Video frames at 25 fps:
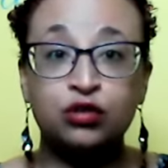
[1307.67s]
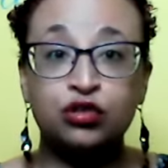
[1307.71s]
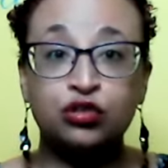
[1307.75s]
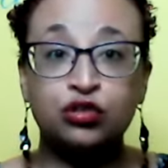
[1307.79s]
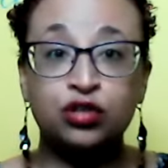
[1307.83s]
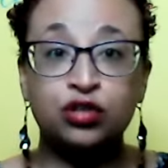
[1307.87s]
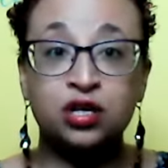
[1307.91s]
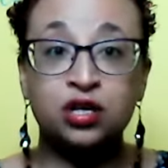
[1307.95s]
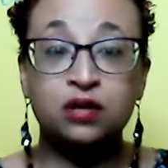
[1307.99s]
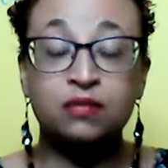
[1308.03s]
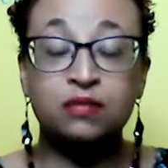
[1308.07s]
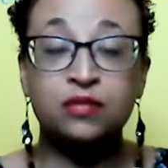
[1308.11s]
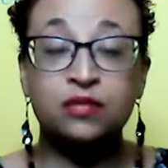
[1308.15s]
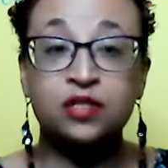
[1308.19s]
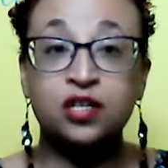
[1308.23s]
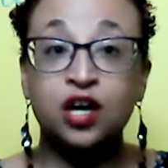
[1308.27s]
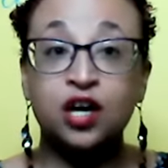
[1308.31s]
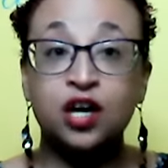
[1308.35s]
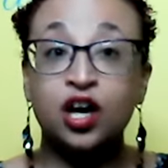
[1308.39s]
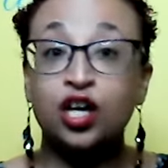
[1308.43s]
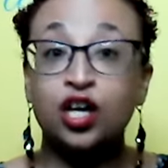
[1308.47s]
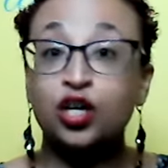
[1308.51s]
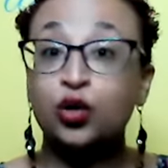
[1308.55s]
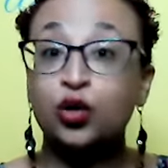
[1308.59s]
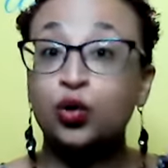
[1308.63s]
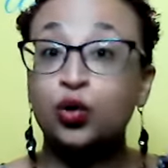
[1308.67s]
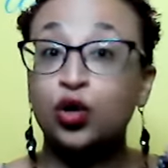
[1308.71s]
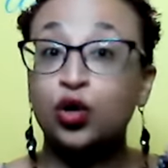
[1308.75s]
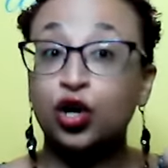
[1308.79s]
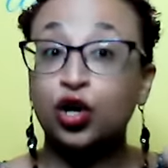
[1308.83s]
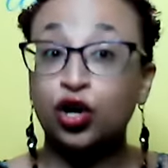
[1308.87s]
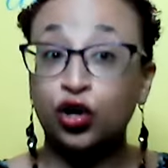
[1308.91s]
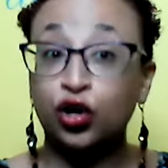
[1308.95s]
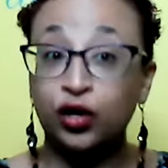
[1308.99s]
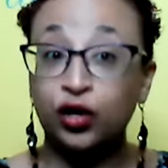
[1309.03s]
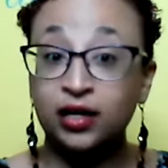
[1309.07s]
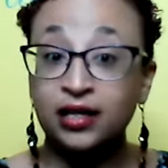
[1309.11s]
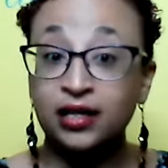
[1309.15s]
streams you
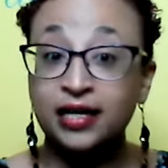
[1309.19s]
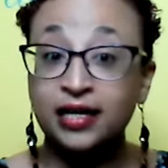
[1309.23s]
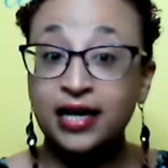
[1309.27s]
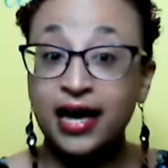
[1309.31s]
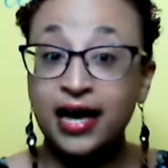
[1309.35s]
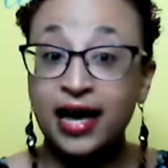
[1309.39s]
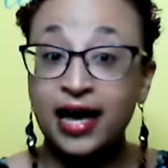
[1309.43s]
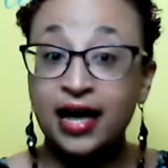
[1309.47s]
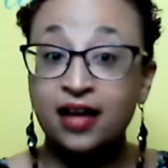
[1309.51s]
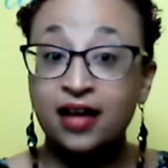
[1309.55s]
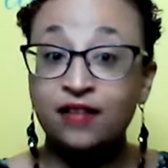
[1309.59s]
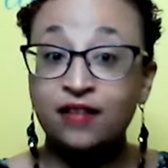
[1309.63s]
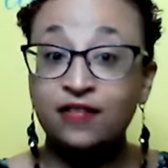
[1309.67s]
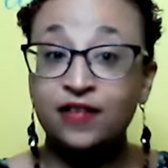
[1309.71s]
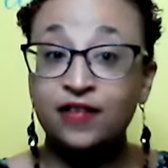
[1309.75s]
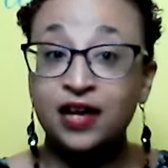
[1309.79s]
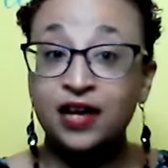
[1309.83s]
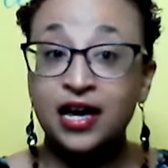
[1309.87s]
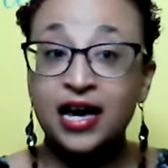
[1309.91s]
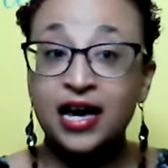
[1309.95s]
currently have